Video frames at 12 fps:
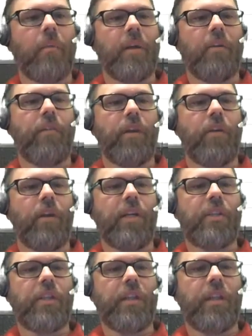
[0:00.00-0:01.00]

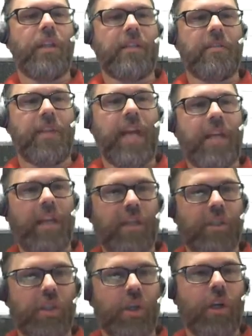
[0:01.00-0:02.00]
configuration and things of that
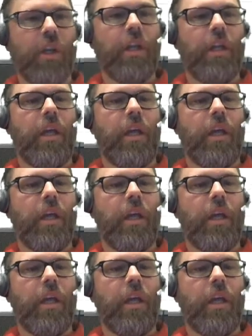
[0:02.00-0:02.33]
nature.